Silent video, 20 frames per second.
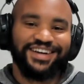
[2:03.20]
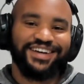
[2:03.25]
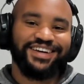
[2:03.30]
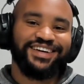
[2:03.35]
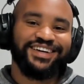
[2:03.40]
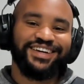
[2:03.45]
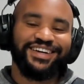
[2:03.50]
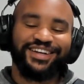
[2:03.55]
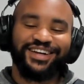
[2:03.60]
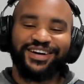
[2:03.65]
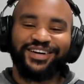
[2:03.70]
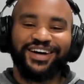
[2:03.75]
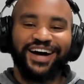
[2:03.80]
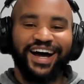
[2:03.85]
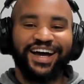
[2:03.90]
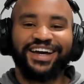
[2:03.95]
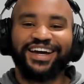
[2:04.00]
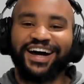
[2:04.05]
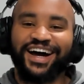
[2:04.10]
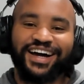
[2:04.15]
you know,
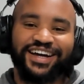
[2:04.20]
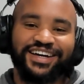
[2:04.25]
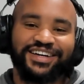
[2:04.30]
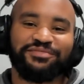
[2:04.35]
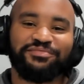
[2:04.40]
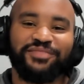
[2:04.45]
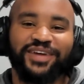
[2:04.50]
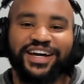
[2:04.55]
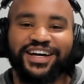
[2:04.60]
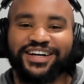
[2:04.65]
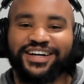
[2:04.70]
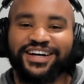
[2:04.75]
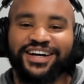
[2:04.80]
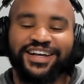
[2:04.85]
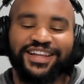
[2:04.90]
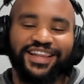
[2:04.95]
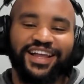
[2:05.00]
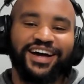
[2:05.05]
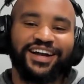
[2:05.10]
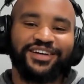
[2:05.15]
I could make a
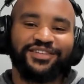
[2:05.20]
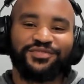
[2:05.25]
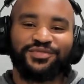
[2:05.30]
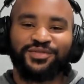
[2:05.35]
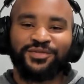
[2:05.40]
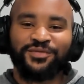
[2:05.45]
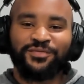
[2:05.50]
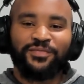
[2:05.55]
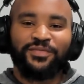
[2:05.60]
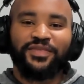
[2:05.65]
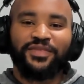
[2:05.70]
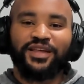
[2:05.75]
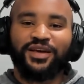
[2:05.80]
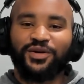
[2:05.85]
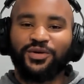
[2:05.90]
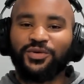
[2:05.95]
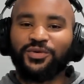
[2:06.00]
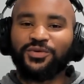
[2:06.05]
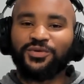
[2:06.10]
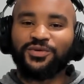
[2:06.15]
lot of
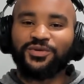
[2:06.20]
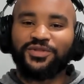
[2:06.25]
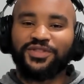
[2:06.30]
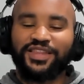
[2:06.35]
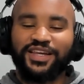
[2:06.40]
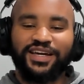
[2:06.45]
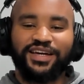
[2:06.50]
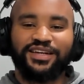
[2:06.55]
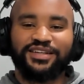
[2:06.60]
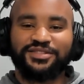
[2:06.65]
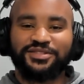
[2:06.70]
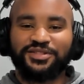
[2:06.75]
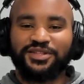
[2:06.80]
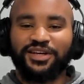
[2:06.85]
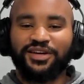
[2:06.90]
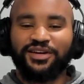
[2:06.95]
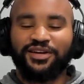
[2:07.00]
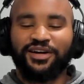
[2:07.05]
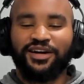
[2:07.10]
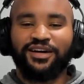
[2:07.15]
cool things
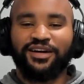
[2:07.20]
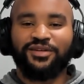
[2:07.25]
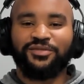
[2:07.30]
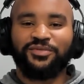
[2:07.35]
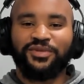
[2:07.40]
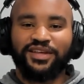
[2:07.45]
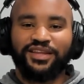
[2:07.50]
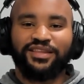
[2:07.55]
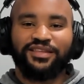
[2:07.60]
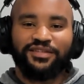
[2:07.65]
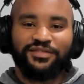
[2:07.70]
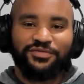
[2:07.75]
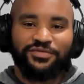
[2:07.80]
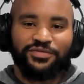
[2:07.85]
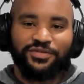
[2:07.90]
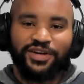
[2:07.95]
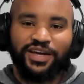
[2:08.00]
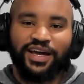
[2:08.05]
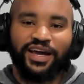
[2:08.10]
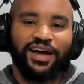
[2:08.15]
with
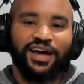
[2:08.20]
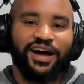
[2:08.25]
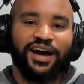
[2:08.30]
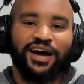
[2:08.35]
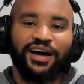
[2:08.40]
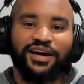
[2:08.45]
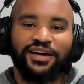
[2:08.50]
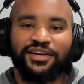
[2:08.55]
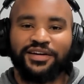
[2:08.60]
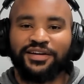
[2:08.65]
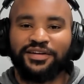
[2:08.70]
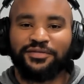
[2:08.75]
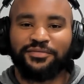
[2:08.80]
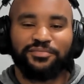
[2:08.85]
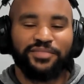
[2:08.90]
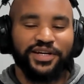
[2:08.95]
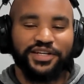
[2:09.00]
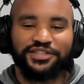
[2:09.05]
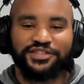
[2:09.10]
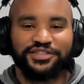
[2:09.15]
free AI
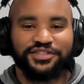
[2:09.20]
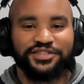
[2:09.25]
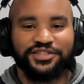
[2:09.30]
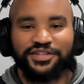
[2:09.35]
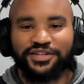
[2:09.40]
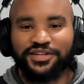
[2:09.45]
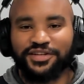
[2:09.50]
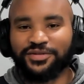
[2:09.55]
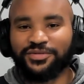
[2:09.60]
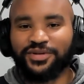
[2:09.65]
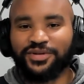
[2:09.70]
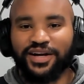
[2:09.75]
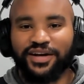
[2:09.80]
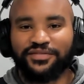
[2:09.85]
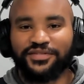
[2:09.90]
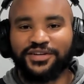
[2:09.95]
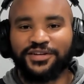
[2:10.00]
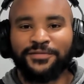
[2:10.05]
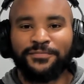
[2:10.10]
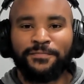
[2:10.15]
pictures or
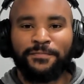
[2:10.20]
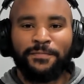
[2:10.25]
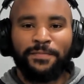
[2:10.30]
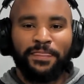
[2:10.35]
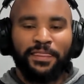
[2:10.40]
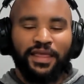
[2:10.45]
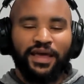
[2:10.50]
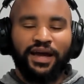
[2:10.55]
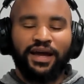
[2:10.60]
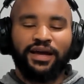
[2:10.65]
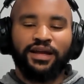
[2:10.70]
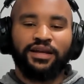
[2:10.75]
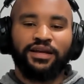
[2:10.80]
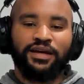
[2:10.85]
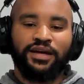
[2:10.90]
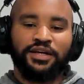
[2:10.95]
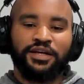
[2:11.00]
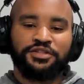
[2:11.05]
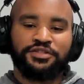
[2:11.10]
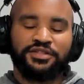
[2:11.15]
whatever. And
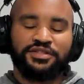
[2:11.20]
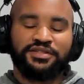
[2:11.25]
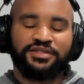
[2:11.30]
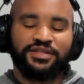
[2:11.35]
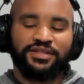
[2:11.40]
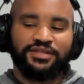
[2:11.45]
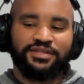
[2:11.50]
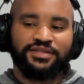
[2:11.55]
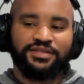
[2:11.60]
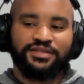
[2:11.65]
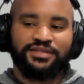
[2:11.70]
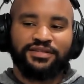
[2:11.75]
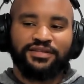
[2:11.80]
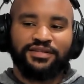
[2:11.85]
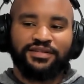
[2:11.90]
it's just this,